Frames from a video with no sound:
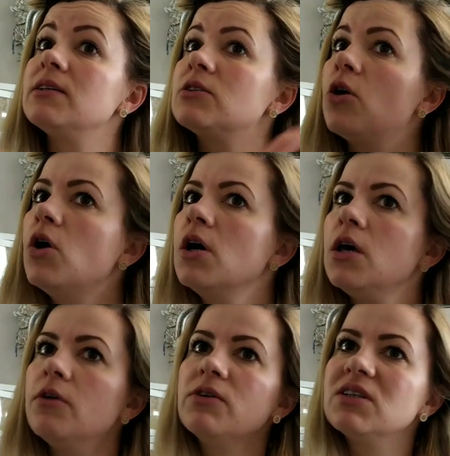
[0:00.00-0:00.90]
So
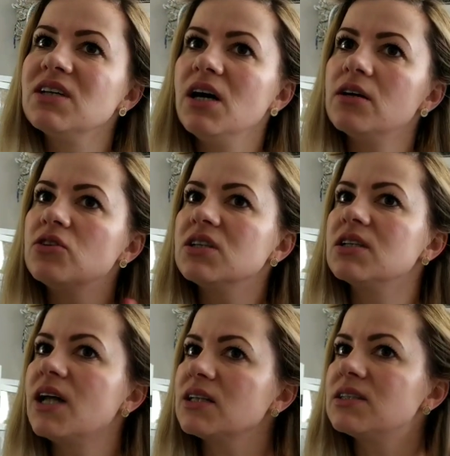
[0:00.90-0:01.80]
even as a hairdresser,
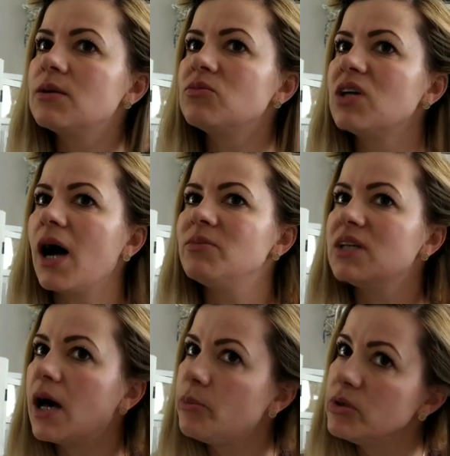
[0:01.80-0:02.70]
that sometimes
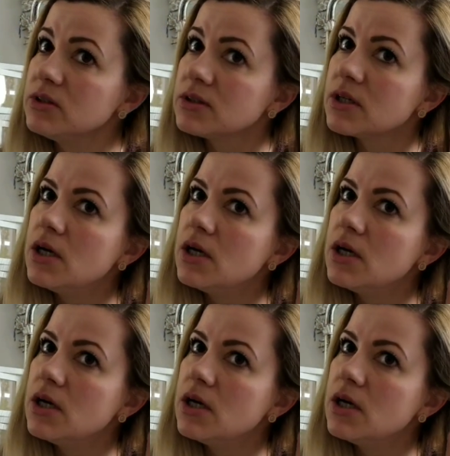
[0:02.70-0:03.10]
happens,